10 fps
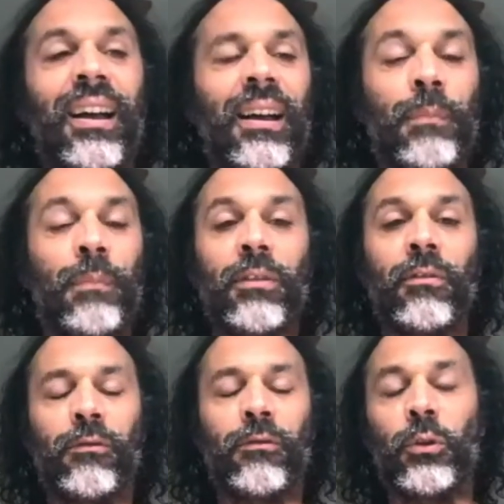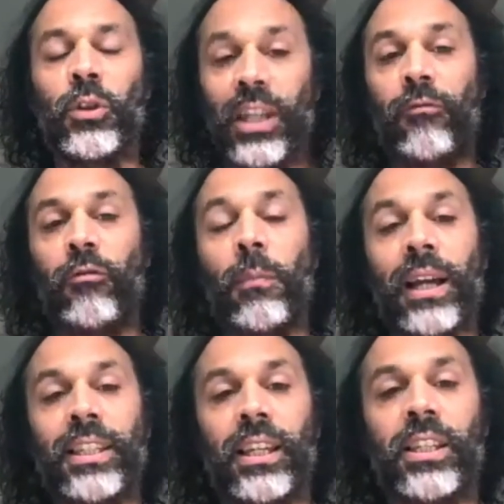been through several mass
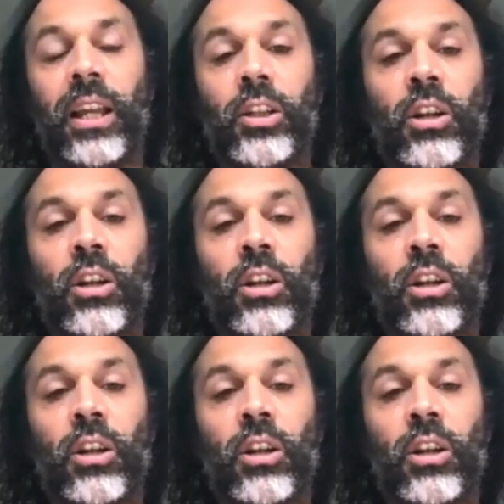extinction